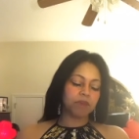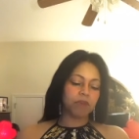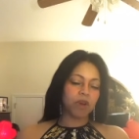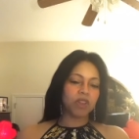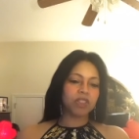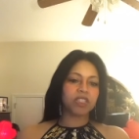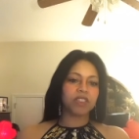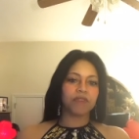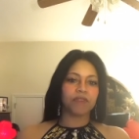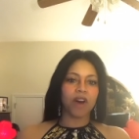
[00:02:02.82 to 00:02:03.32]

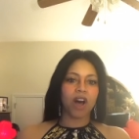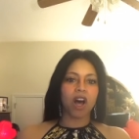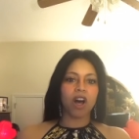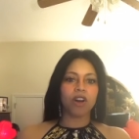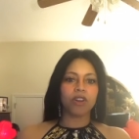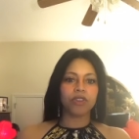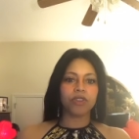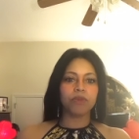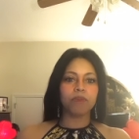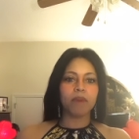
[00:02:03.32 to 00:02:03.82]
most of
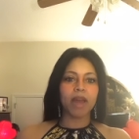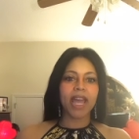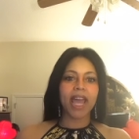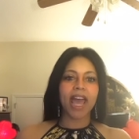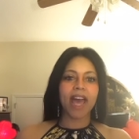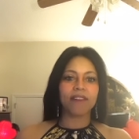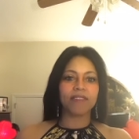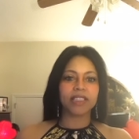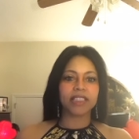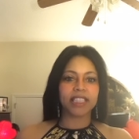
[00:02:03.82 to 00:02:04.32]
all, you may
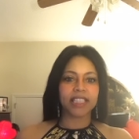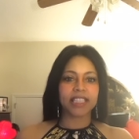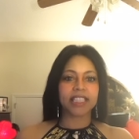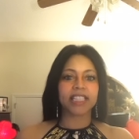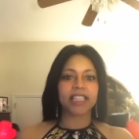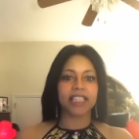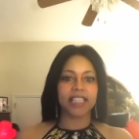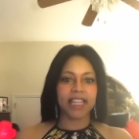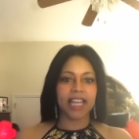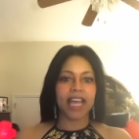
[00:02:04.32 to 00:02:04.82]
have a
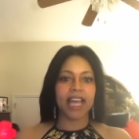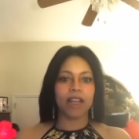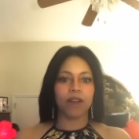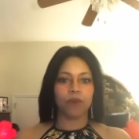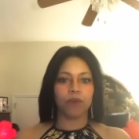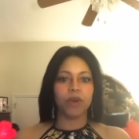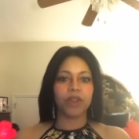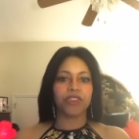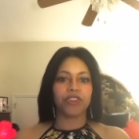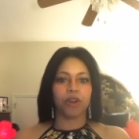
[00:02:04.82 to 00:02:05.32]
disconnect
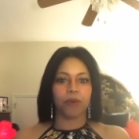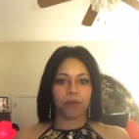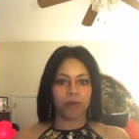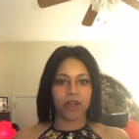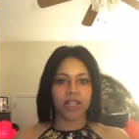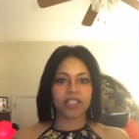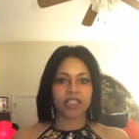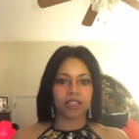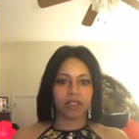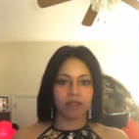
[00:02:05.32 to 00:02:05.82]
with your
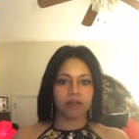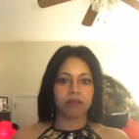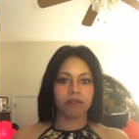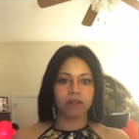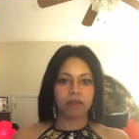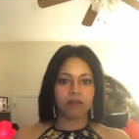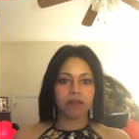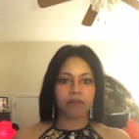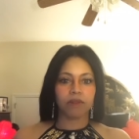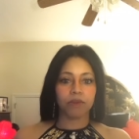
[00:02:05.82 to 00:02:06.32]
present
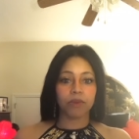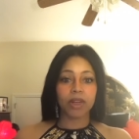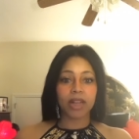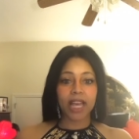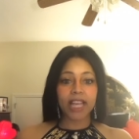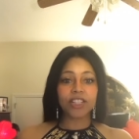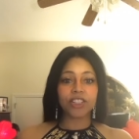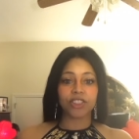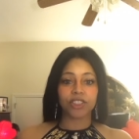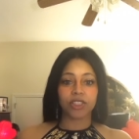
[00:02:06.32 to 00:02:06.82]

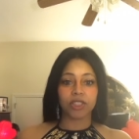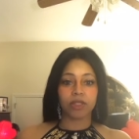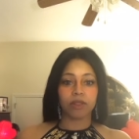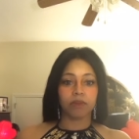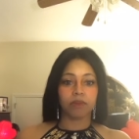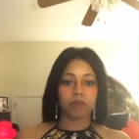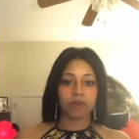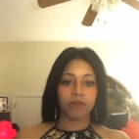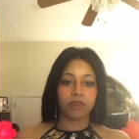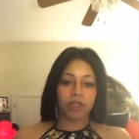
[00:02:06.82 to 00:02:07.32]
relationship.
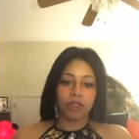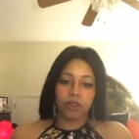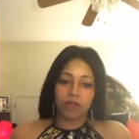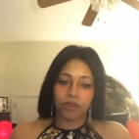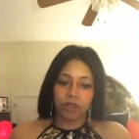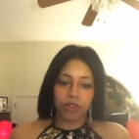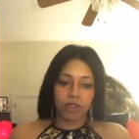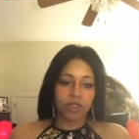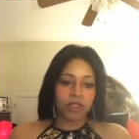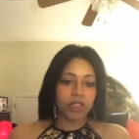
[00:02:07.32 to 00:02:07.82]
You know,
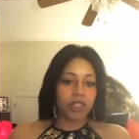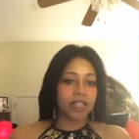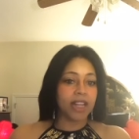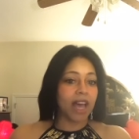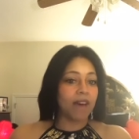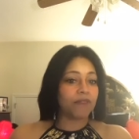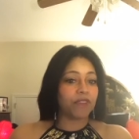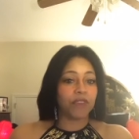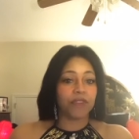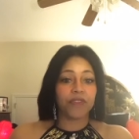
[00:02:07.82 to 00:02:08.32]
you're you're
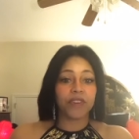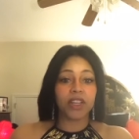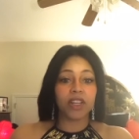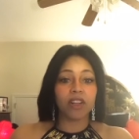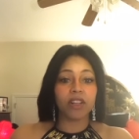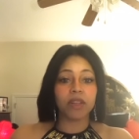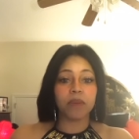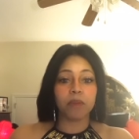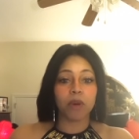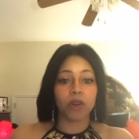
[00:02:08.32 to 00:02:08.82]
not
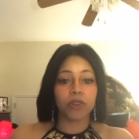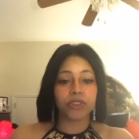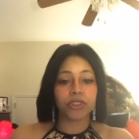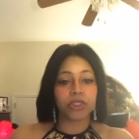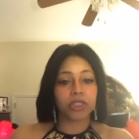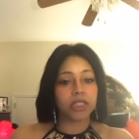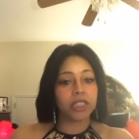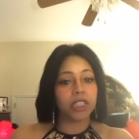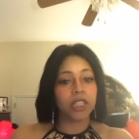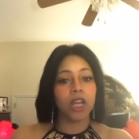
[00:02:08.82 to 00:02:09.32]
fulfilled
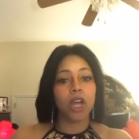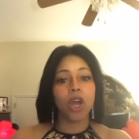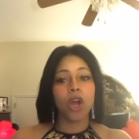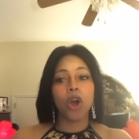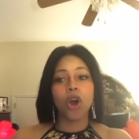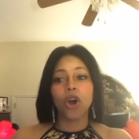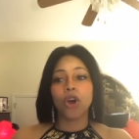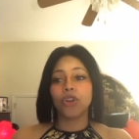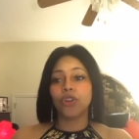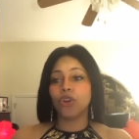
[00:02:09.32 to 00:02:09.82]
emotionally,
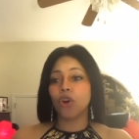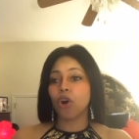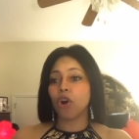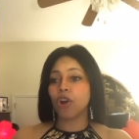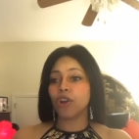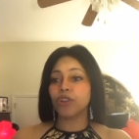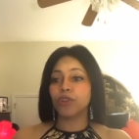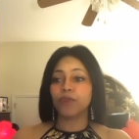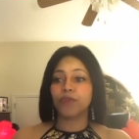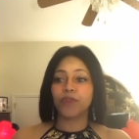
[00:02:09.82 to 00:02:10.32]

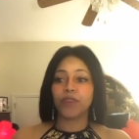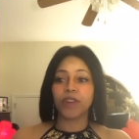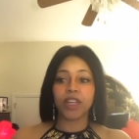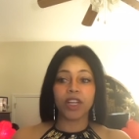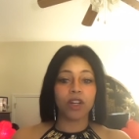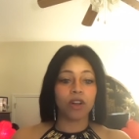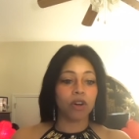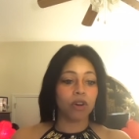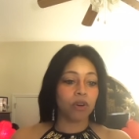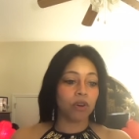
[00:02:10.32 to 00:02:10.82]
nor you
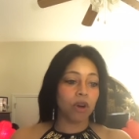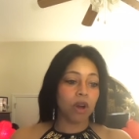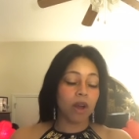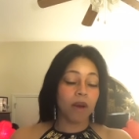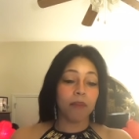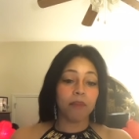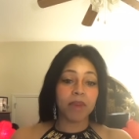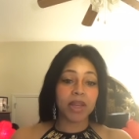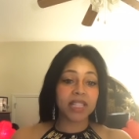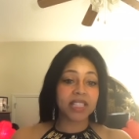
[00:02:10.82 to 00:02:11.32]
feel
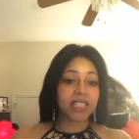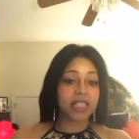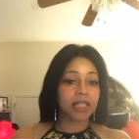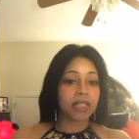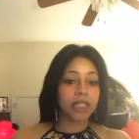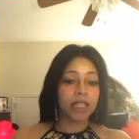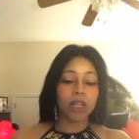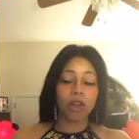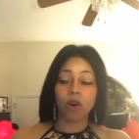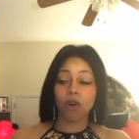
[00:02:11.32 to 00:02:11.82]

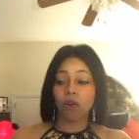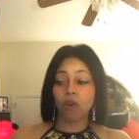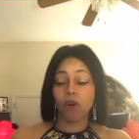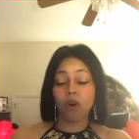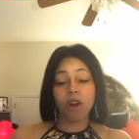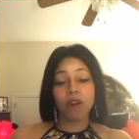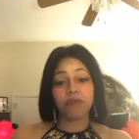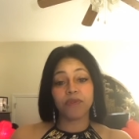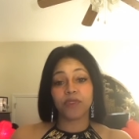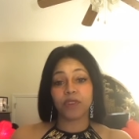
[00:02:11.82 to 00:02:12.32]
mentally
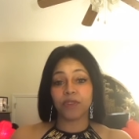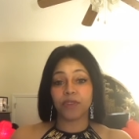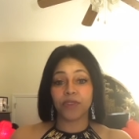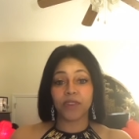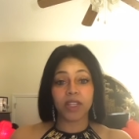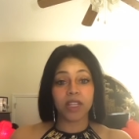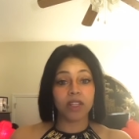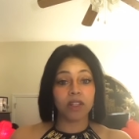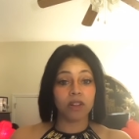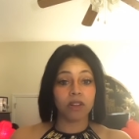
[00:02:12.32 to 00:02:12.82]
or
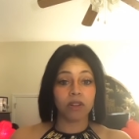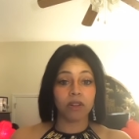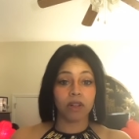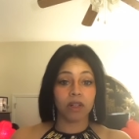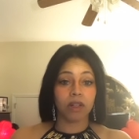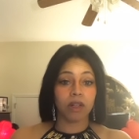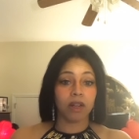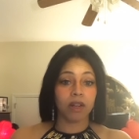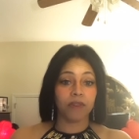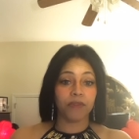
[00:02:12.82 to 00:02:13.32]
fulfilled
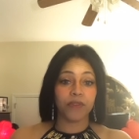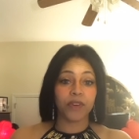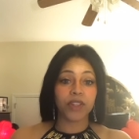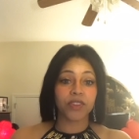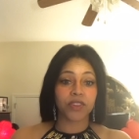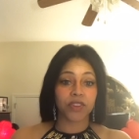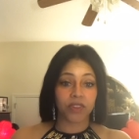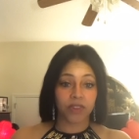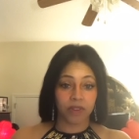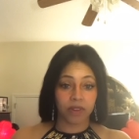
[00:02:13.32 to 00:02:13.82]
uh,
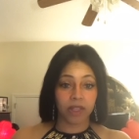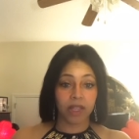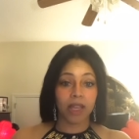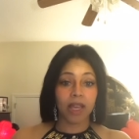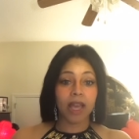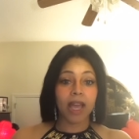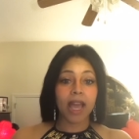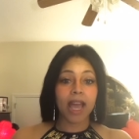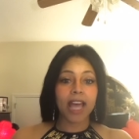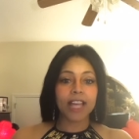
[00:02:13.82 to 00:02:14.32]
physically.
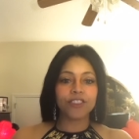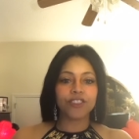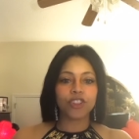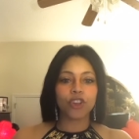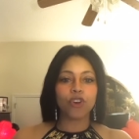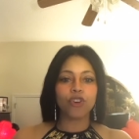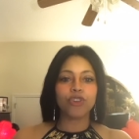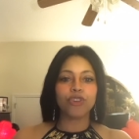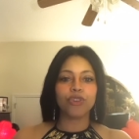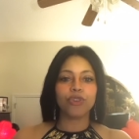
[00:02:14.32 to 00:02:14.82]
And
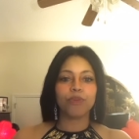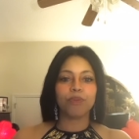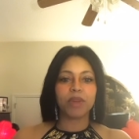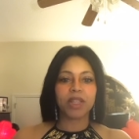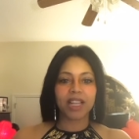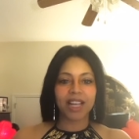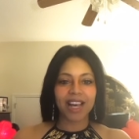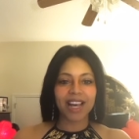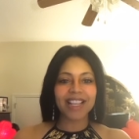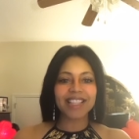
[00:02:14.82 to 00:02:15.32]
so,
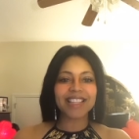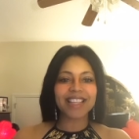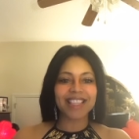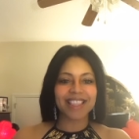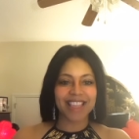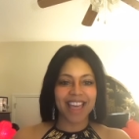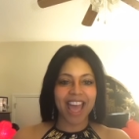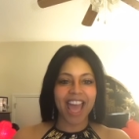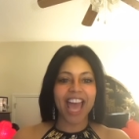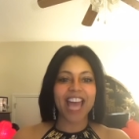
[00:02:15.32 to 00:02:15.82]
because
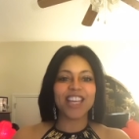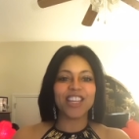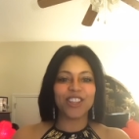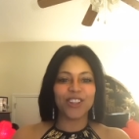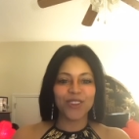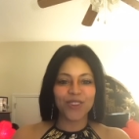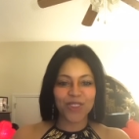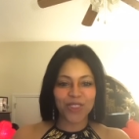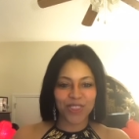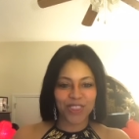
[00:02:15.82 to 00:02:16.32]
of that,
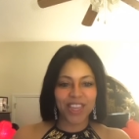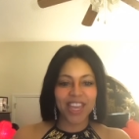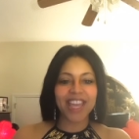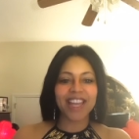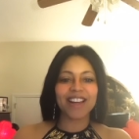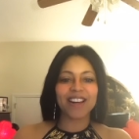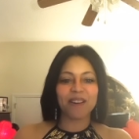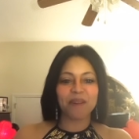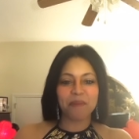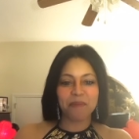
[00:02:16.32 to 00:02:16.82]
you
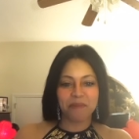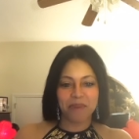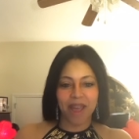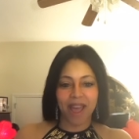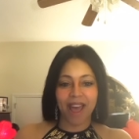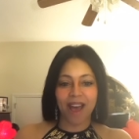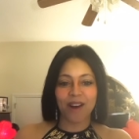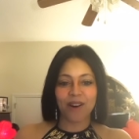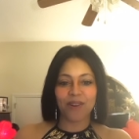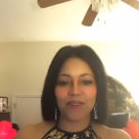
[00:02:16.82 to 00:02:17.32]
think
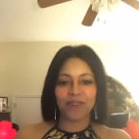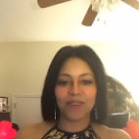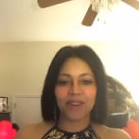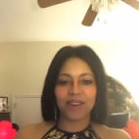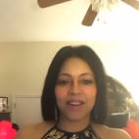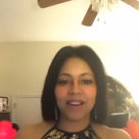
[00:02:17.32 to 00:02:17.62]
about